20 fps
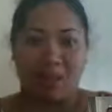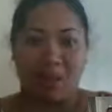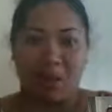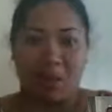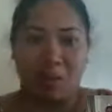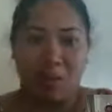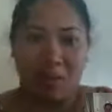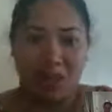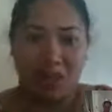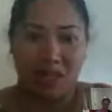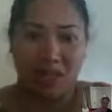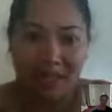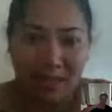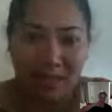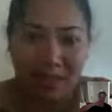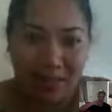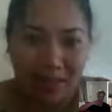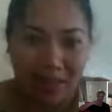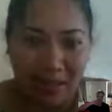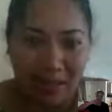so
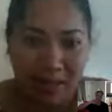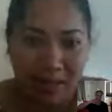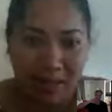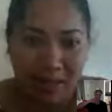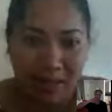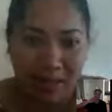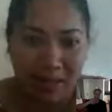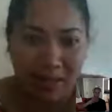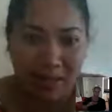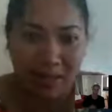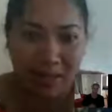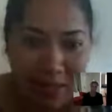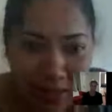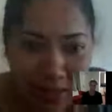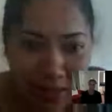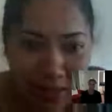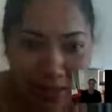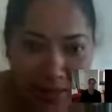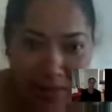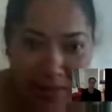much
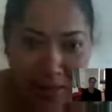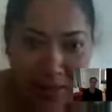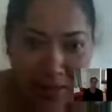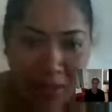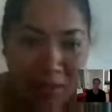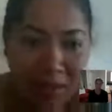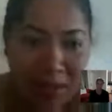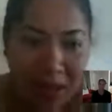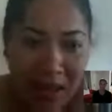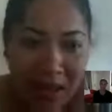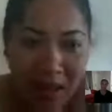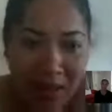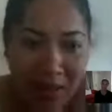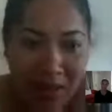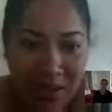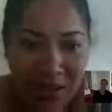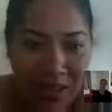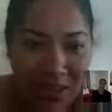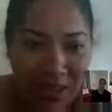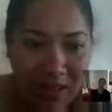
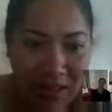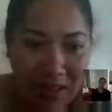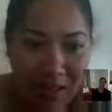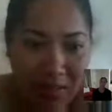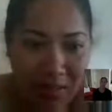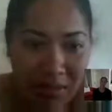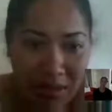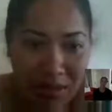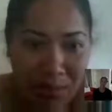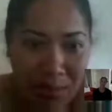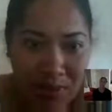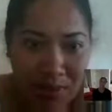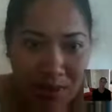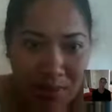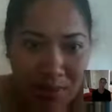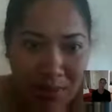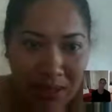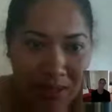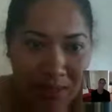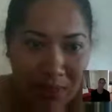similarity in the
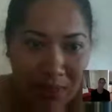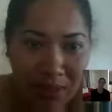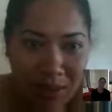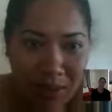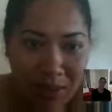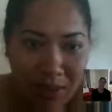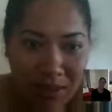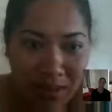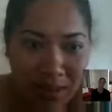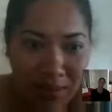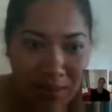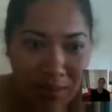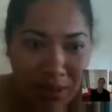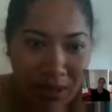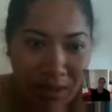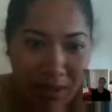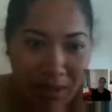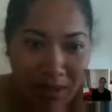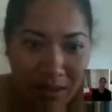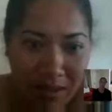responsibility
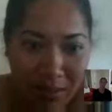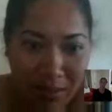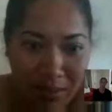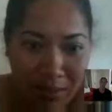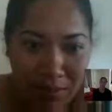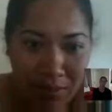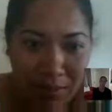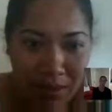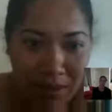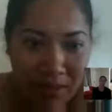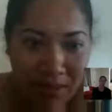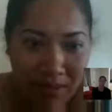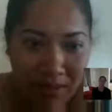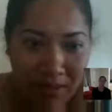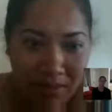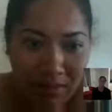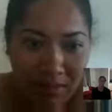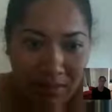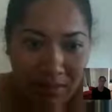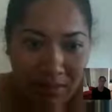between a man and a
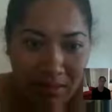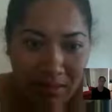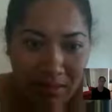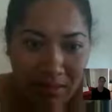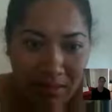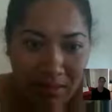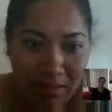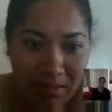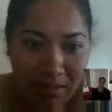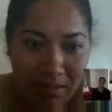woman.